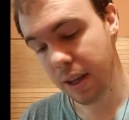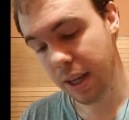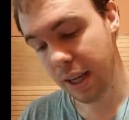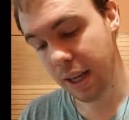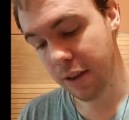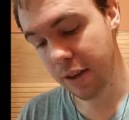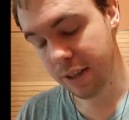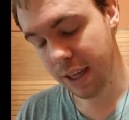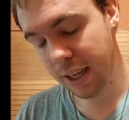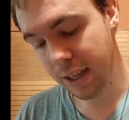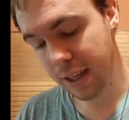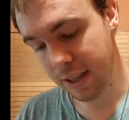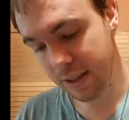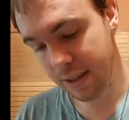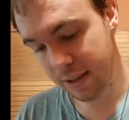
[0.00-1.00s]
it looks like
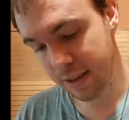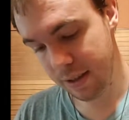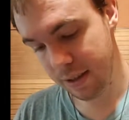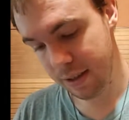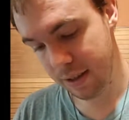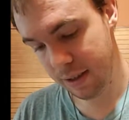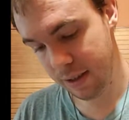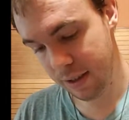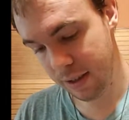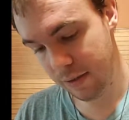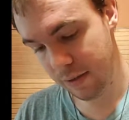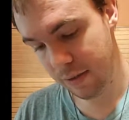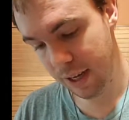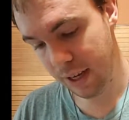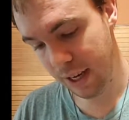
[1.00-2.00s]
this.
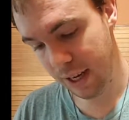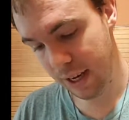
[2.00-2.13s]
You've got